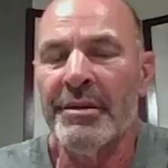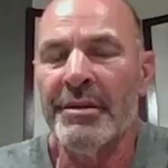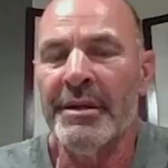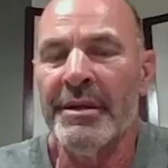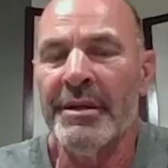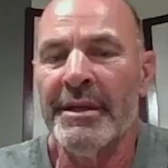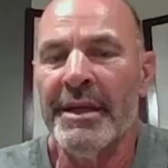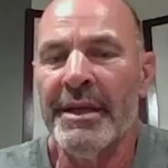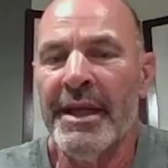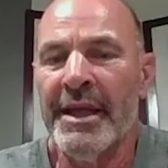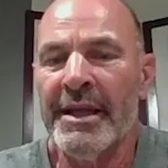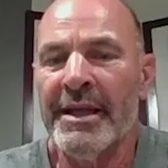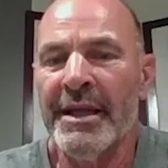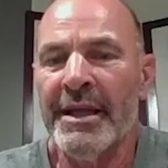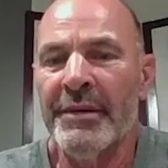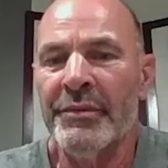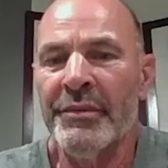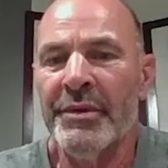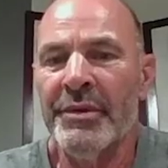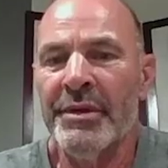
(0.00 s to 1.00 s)
knock
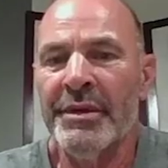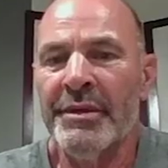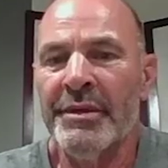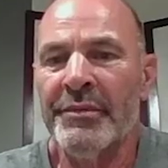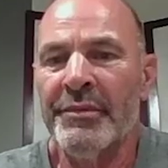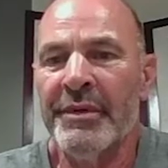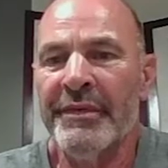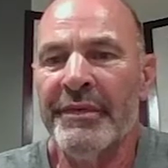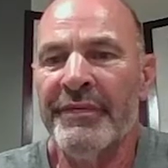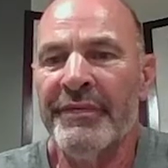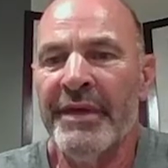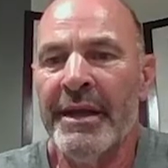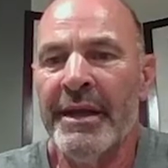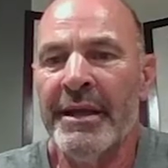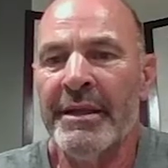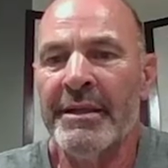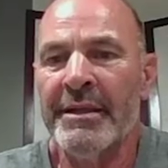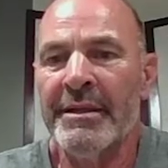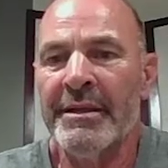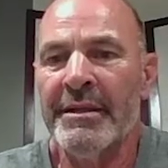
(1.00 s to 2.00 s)
on wood, we've
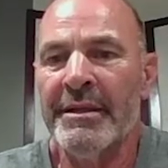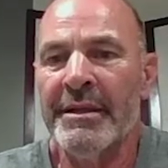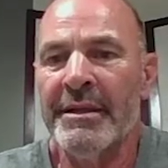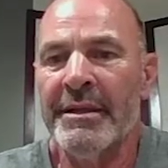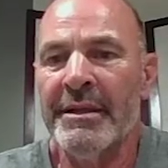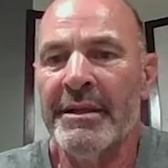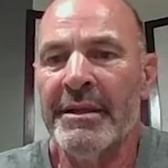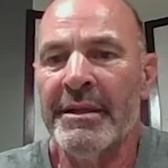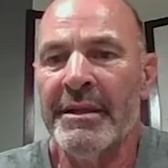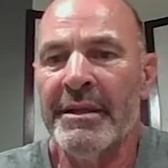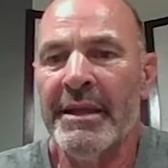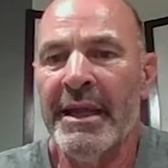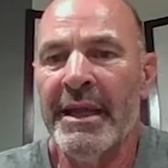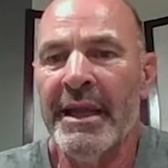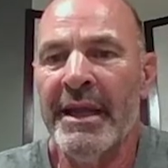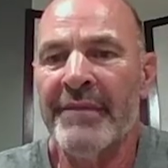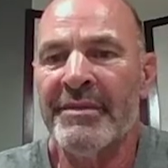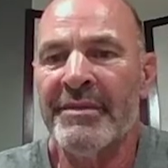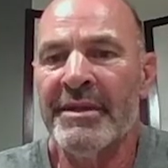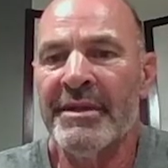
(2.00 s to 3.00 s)
not
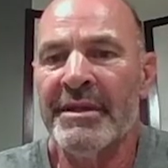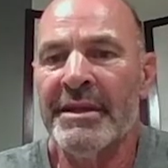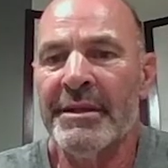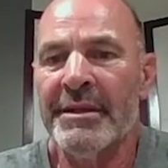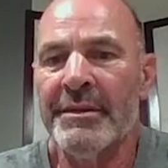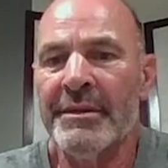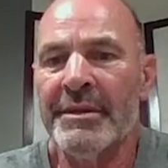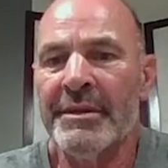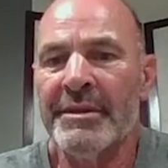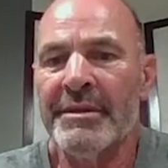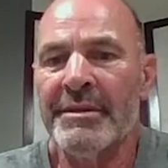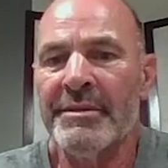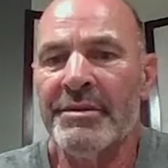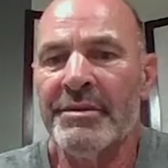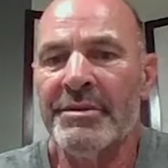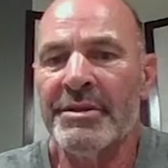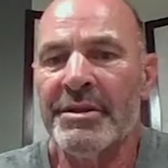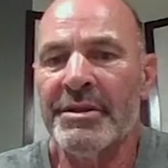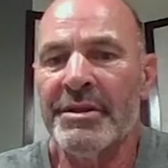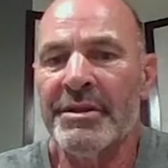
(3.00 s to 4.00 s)
had to deal with
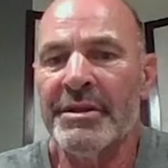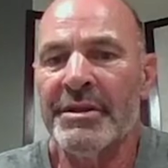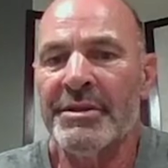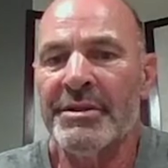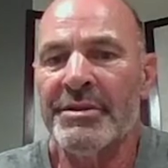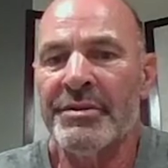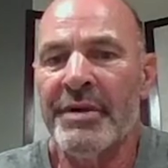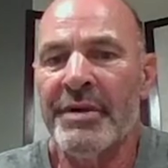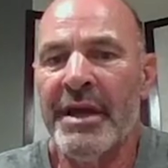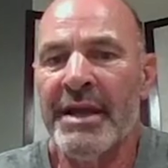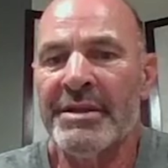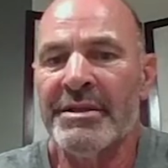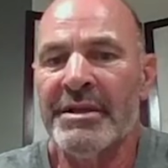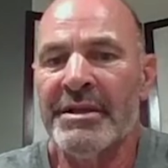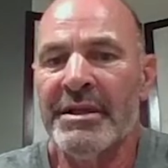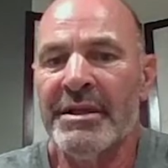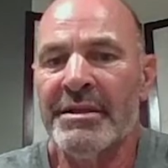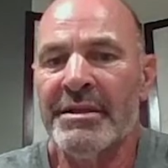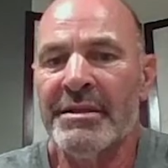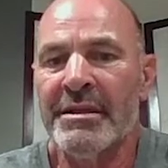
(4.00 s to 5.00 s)
serious
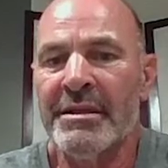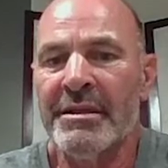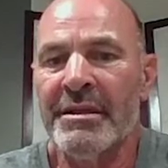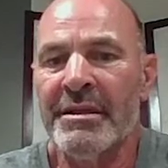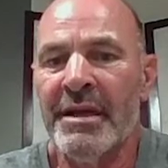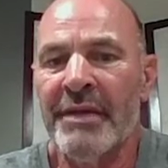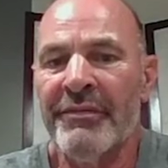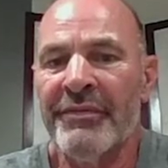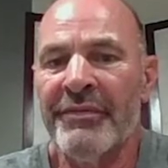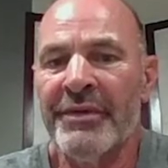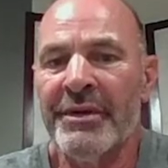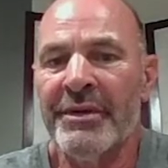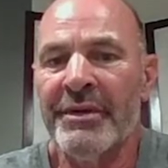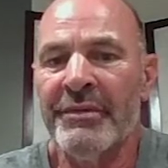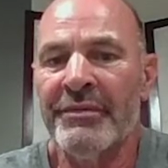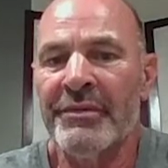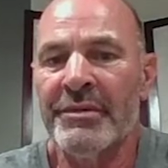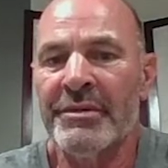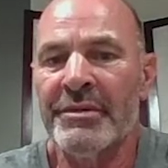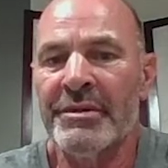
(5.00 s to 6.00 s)
tragedies, and I feel
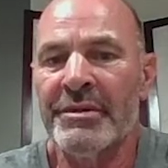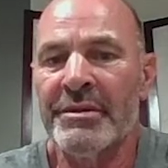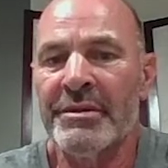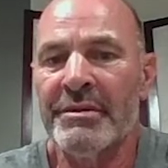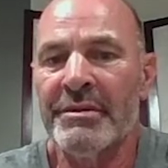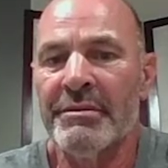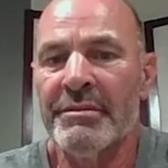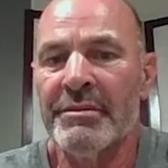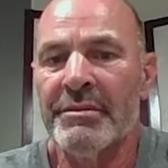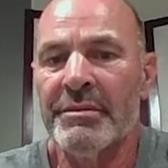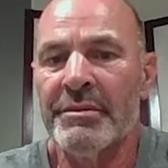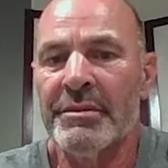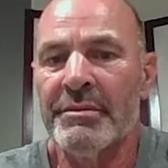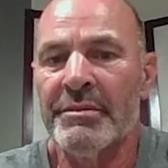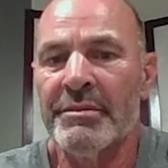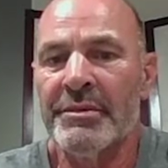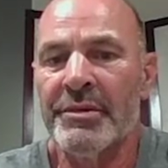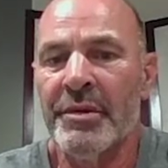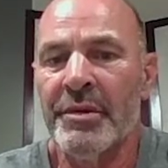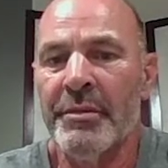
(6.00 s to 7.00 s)
for
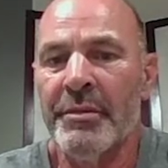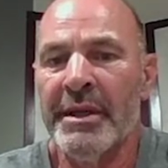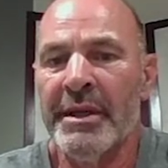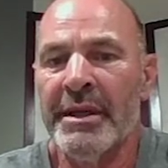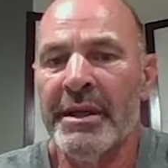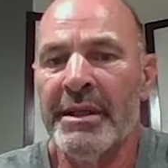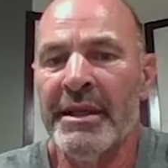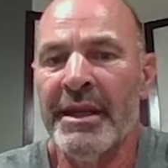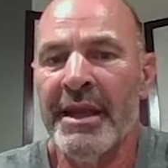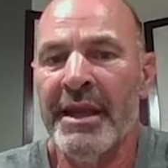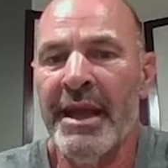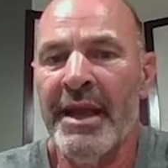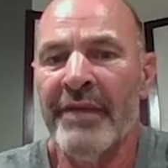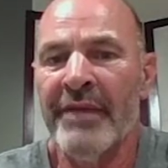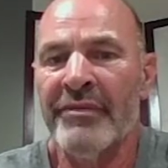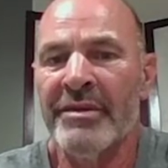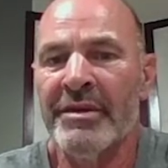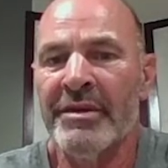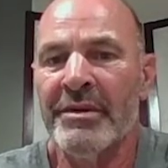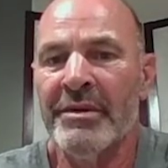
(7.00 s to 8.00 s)
so many that
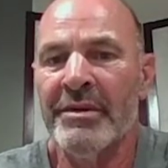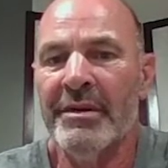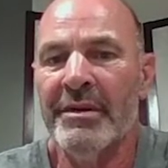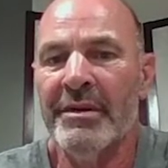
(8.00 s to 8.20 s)
have to.